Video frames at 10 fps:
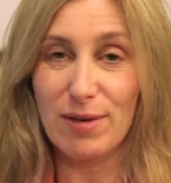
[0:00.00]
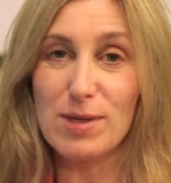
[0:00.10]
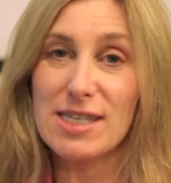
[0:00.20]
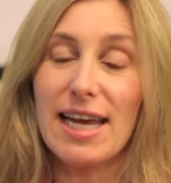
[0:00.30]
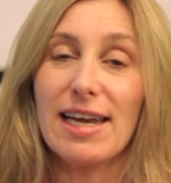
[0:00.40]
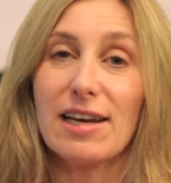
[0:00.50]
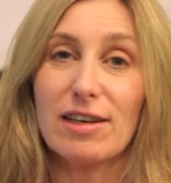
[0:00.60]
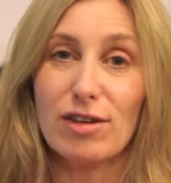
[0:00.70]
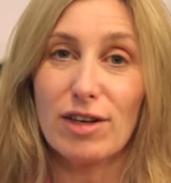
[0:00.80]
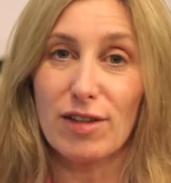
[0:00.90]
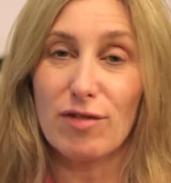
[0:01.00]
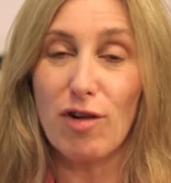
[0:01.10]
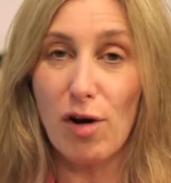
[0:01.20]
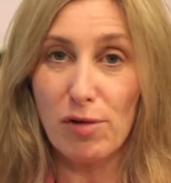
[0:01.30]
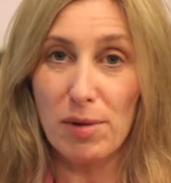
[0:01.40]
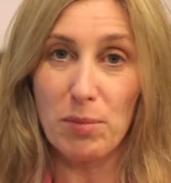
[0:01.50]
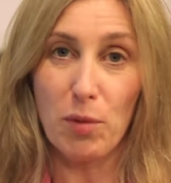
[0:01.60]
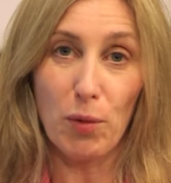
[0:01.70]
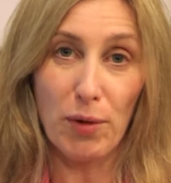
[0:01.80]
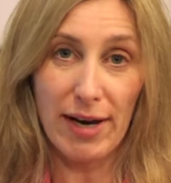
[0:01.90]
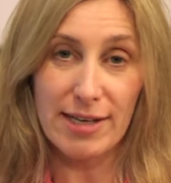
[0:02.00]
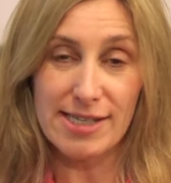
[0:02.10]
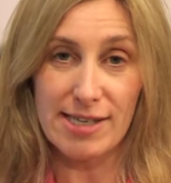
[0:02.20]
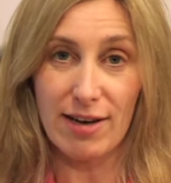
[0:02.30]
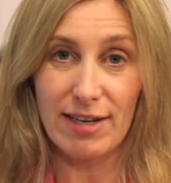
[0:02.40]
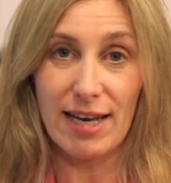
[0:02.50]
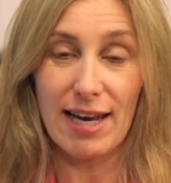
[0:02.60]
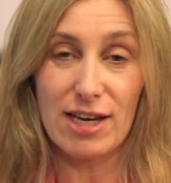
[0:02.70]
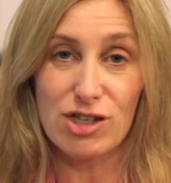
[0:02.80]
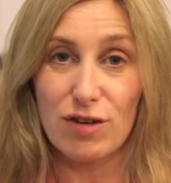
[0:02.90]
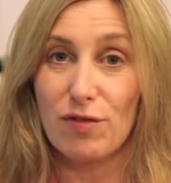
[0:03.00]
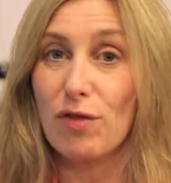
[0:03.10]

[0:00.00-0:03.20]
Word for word: we're taking a look at the Roland Mouret design collection